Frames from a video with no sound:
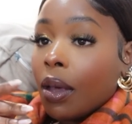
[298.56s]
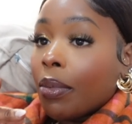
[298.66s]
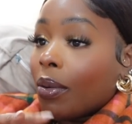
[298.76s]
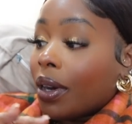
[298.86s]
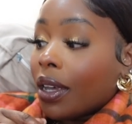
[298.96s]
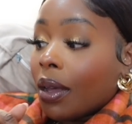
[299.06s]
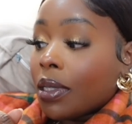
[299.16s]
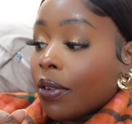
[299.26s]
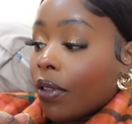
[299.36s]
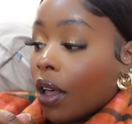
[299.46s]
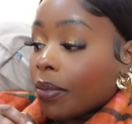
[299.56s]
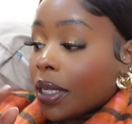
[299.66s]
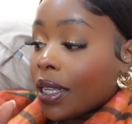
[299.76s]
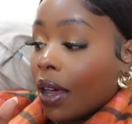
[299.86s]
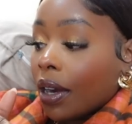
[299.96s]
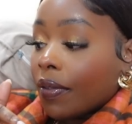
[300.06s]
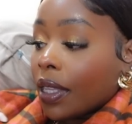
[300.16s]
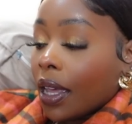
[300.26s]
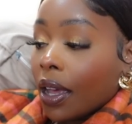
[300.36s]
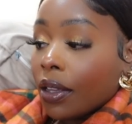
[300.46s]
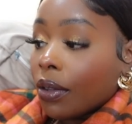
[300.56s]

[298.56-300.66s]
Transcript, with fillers: But when it comes to Vlogmas, I don't even think I could